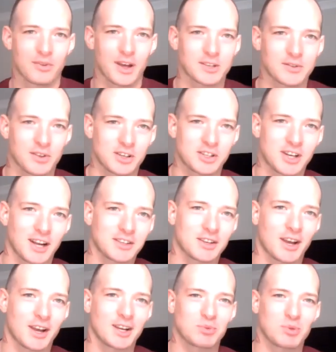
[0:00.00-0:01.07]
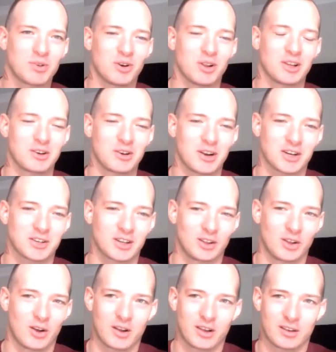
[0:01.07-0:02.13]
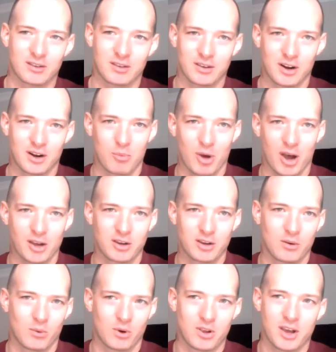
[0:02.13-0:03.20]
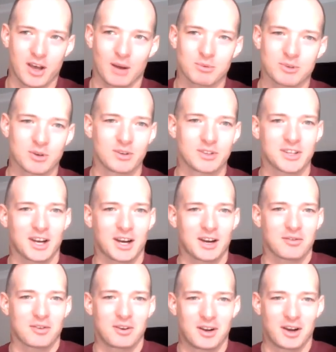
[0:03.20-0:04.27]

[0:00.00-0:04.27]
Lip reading: Well, thanks for the chat today. It's been really good actually learning, about you and what you get up to and stuff.